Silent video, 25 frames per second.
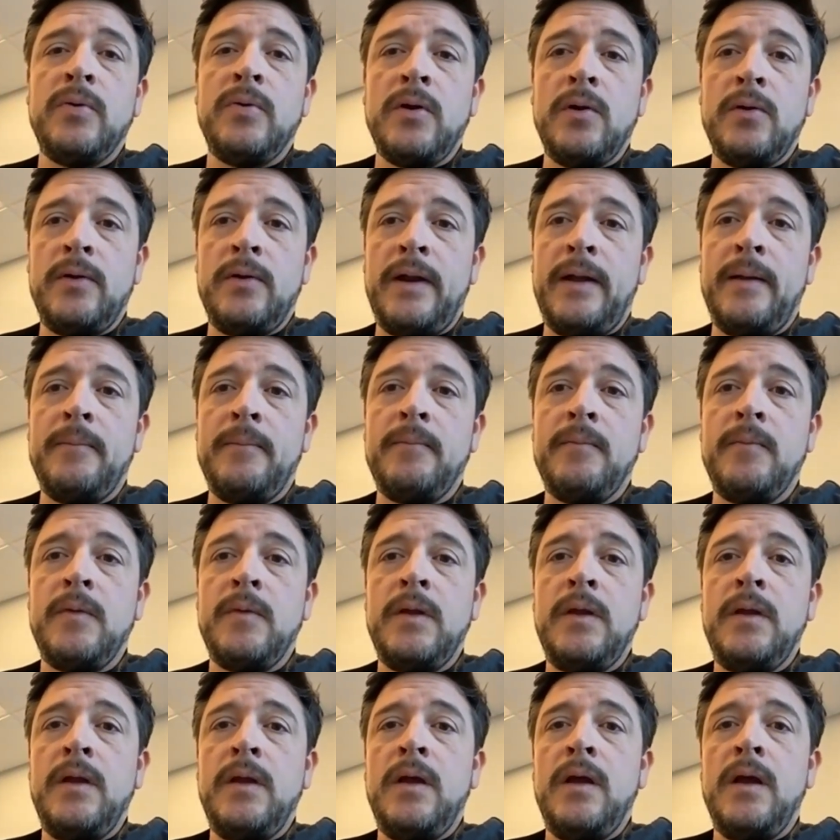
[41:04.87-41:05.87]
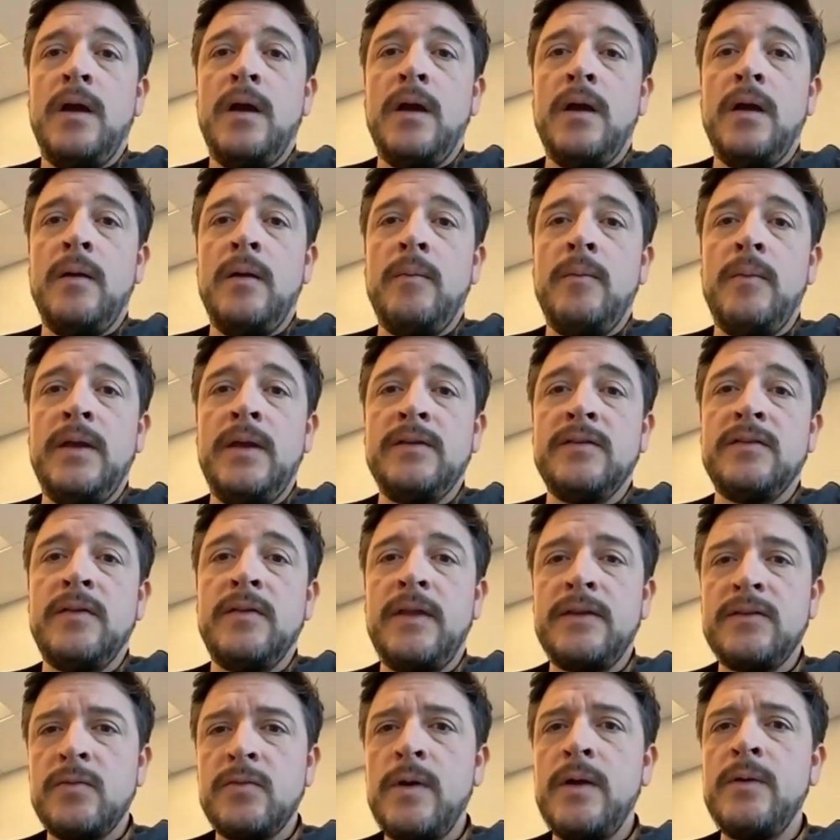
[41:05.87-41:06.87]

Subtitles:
program. And so that's